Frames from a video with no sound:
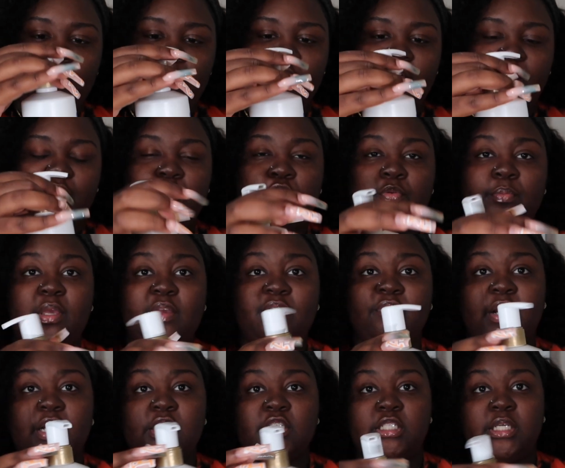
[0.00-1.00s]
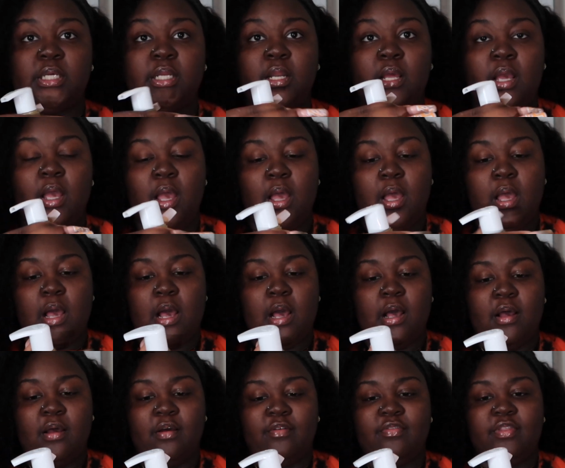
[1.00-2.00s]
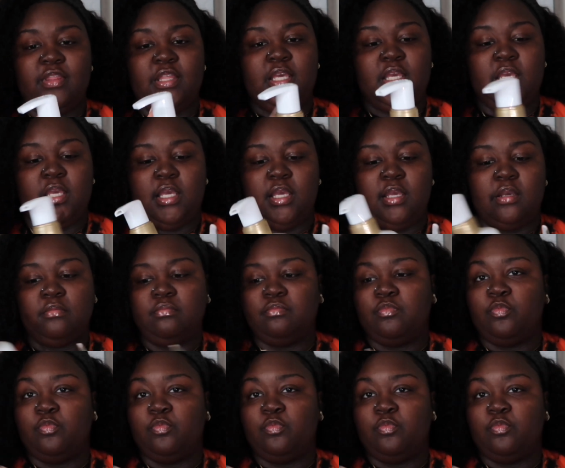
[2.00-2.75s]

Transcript: perfumy version of the